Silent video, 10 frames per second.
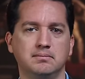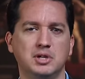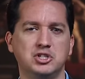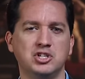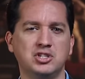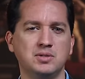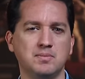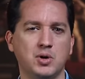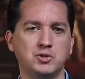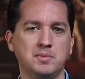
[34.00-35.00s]
But just as
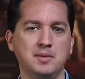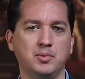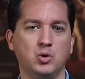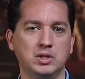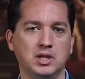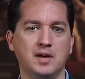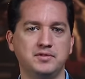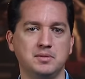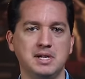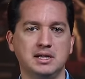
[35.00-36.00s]
most people would love
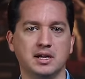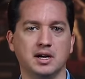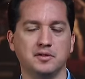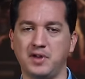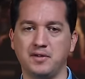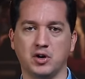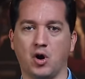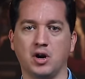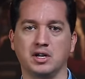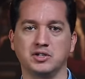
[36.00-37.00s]
to meet their favorite
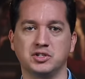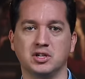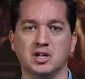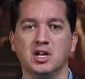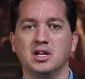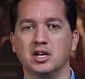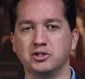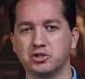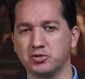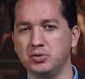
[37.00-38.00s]
artist, a
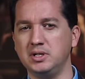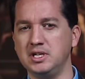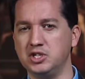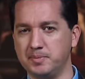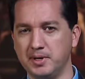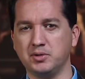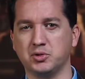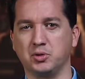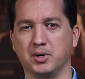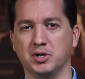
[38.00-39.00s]
truly
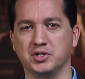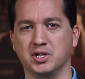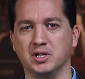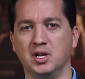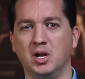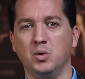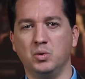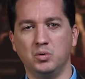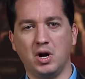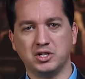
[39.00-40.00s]
spiritual person
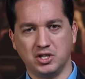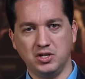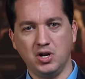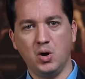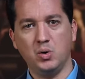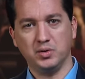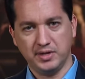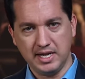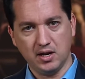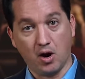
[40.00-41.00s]
would want to know
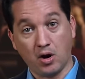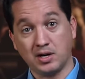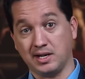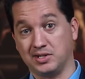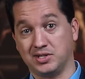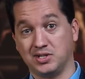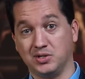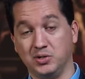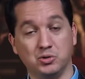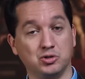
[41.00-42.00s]
the artist
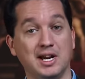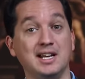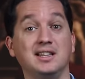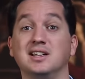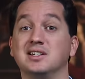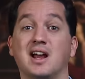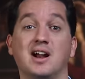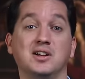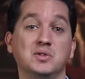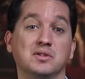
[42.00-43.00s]
who created the
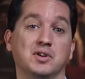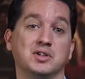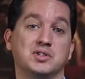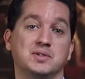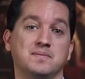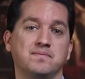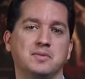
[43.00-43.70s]
entire universe.